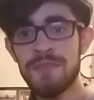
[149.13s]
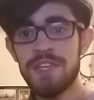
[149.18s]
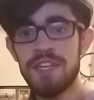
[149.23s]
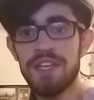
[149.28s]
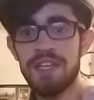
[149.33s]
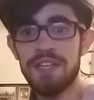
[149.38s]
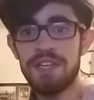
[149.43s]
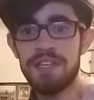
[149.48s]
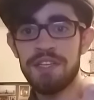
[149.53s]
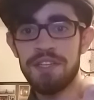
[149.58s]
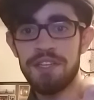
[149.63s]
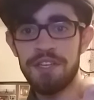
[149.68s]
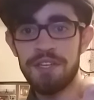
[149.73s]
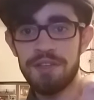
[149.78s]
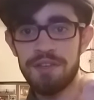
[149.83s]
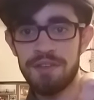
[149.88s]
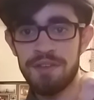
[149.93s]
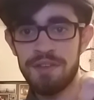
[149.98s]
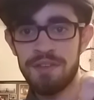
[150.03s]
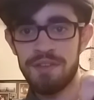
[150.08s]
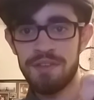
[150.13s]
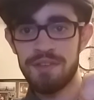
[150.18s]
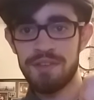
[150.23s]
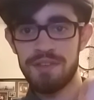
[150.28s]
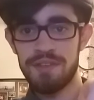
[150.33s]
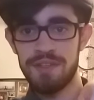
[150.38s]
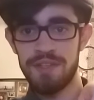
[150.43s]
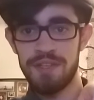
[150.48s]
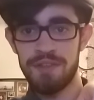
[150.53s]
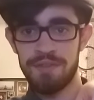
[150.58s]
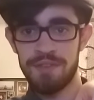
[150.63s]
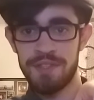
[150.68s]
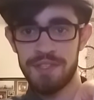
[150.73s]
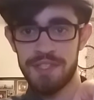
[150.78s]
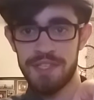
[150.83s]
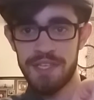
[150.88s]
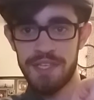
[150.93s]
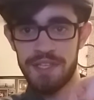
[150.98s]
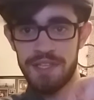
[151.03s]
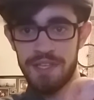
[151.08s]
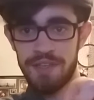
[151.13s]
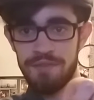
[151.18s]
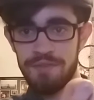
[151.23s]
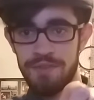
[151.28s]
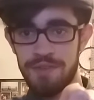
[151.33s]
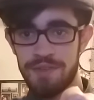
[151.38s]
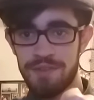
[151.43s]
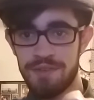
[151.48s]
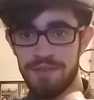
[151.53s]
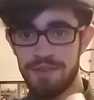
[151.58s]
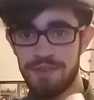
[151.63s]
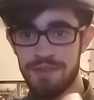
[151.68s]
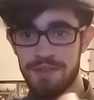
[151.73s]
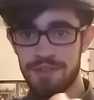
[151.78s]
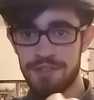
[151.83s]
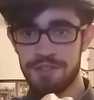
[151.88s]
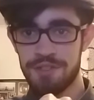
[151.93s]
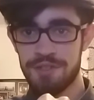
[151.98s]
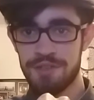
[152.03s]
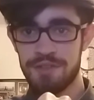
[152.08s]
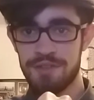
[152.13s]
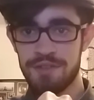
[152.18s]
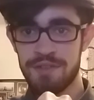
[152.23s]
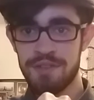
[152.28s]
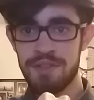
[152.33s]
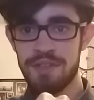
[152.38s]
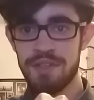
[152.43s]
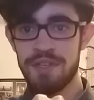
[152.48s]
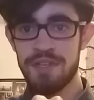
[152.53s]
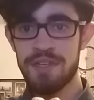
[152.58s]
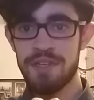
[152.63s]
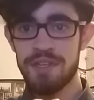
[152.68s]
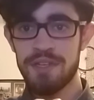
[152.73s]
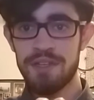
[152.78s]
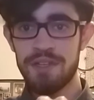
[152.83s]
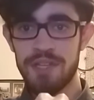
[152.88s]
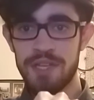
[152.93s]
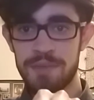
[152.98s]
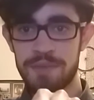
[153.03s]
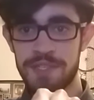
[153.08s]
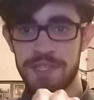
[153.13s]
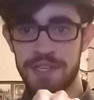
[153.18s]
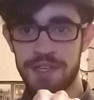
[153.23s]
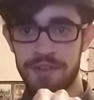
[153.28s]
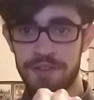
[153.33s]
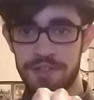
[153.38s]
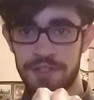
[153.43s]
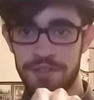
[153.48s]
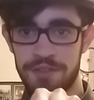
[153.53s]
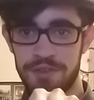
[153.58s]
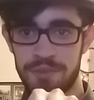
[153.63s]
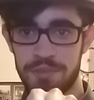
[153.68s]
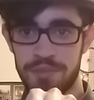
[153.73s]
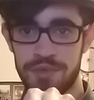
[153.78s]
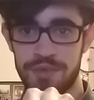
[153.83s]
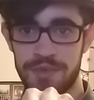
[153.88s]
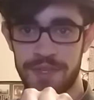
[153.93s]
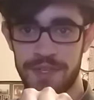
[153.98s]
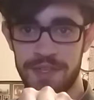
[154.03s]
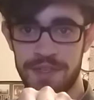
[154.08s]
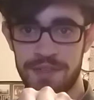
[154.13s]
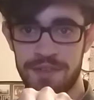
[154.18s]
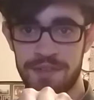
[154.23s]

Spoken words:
And you can even take that further, collapse it down into a point,